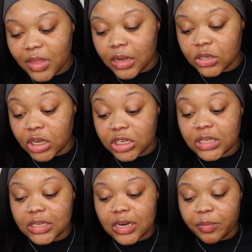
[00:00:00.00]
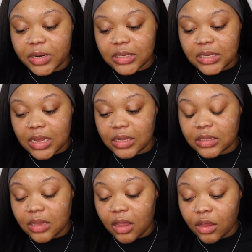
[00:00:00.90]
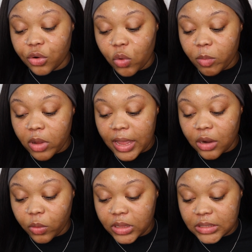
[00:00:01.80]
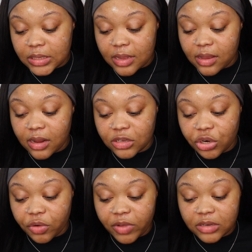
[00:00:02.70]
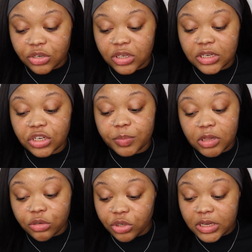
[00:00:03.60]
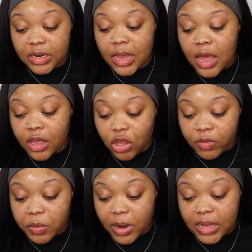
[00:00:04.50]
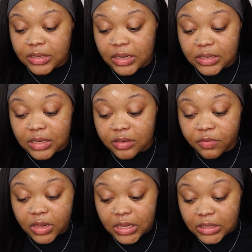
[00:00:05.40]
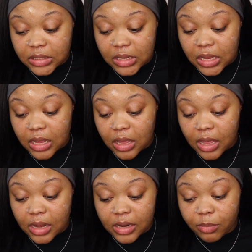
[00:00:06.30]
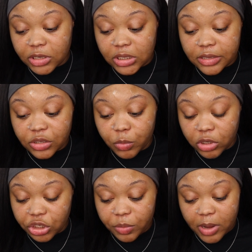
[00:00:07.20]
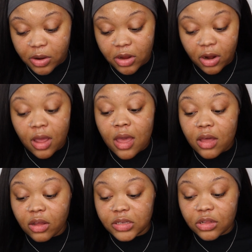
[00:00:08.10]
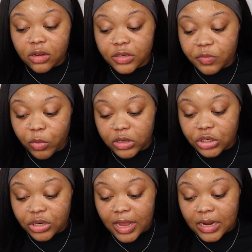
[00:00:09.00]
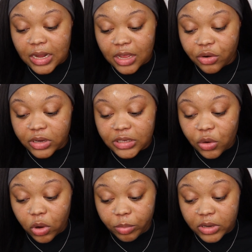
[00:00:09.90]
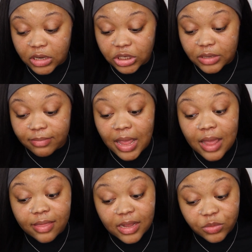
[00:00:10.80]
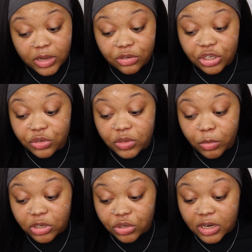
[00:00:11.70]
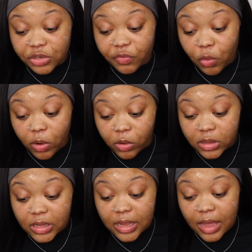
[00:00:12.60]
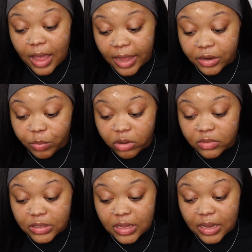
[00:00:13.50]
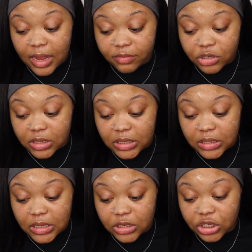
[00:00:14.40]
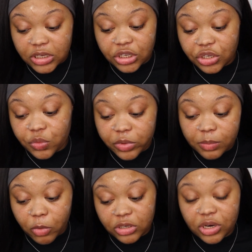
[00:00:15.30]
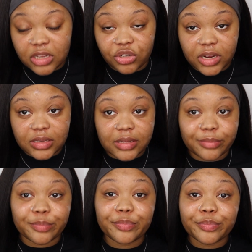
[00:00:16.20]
So I just looked it up, and it says in normal and oily skin, external factors such as pollution, UV rays, and excessive cleansing can damage skin's moisture barrier, causing loss of moisture and an increase in oil production. That's why you should use a moisturizer for oily, acne-prone skin after cleansing, just as you would moisturize dry skin.